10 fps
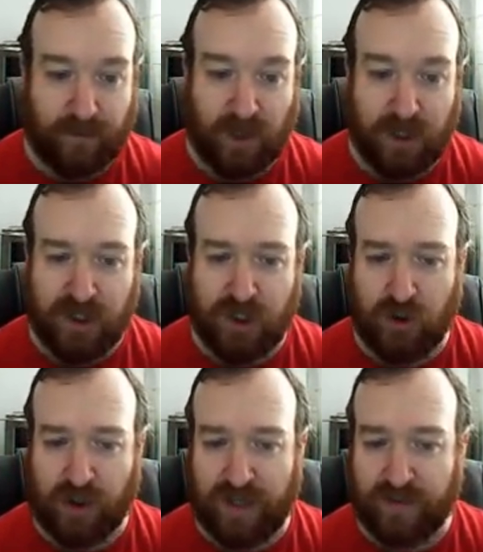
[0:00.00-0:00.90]
Using
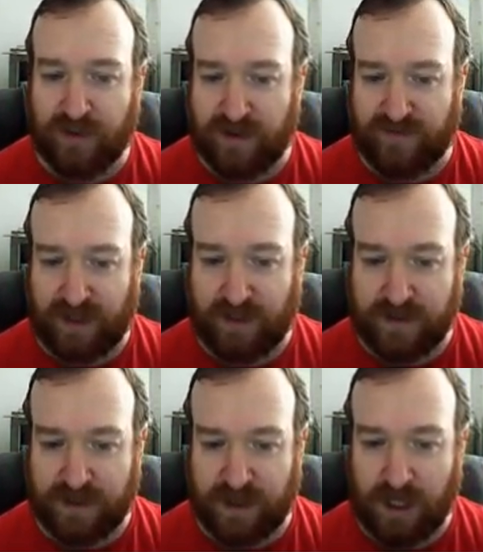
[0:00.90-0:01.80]
short cables to transfer
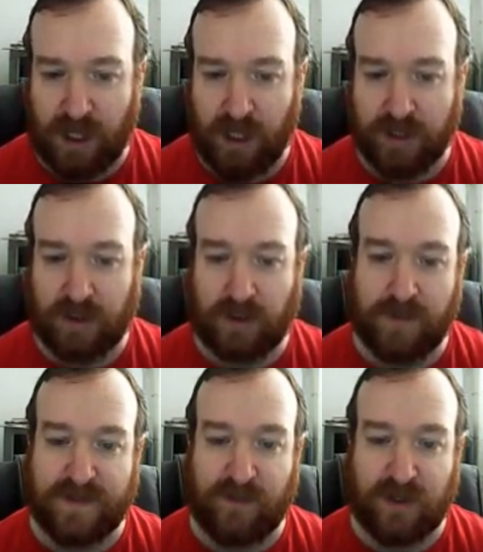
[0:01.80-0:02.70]
electricity to local
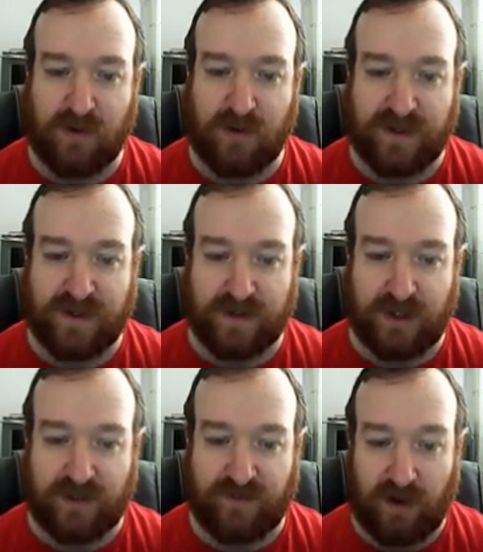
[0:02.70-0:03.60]
homes is much more efficient than
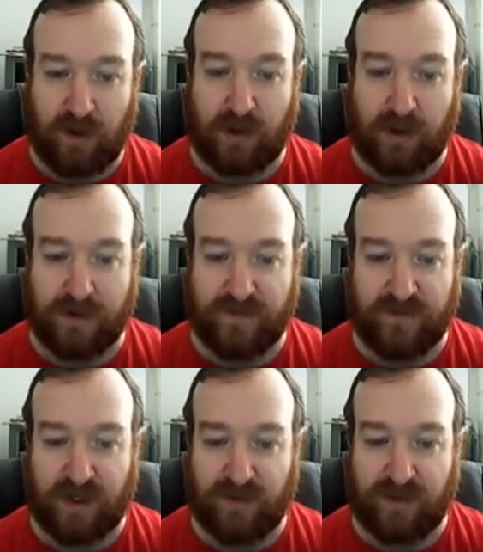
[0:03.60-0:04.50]
using very long
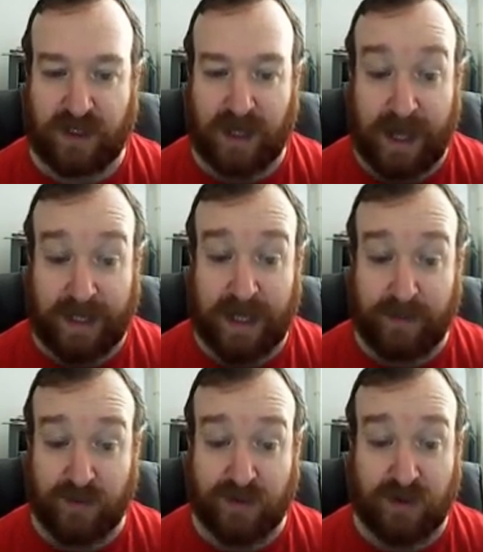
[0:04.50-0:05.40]

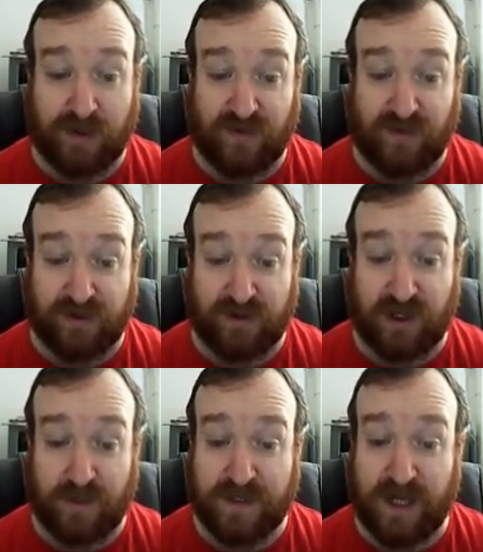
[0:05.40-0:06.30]
cables to transfer electricity
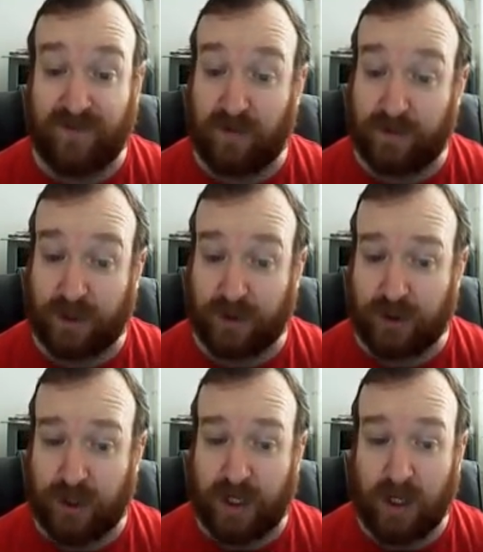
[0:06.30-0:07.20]
to homes everywhere in the
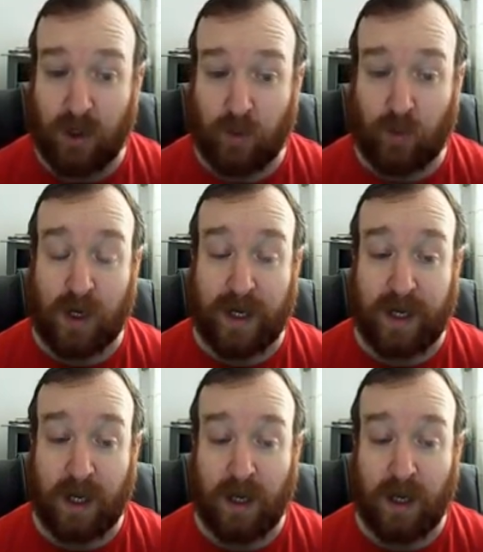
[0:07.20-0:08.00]
country. Why?